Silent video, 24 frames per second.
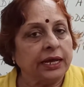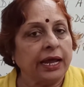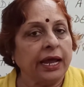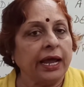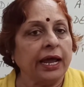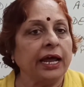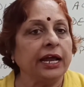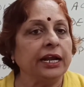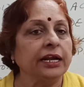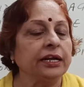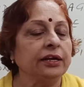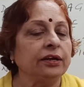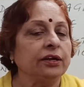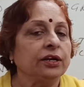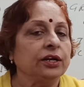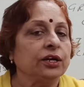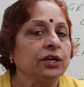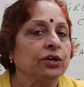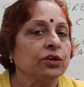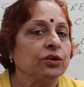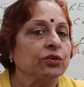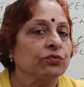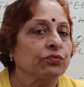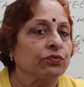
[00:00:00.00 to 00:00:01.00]
and
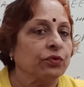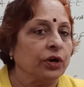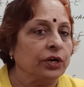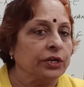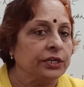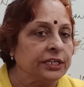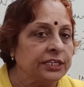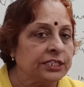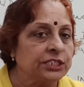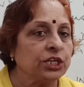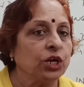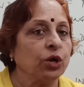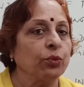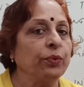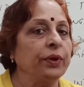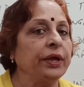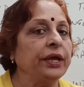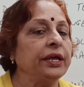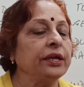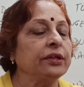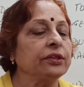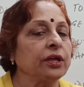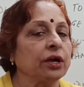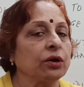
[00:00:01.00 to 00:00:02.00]
for
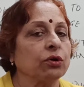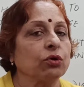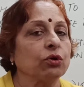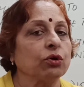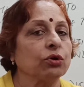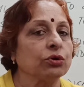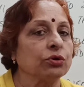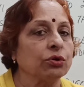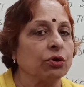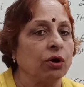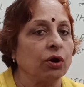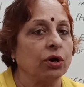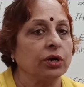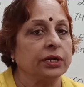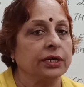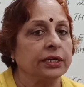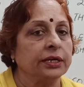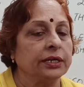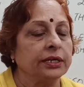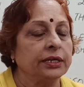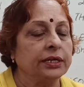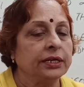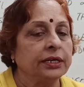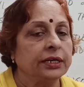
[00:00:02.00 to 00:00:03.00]
disobeying the court
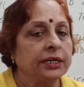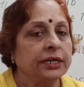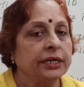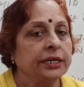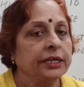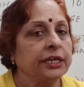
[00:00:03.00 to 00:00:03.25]
order,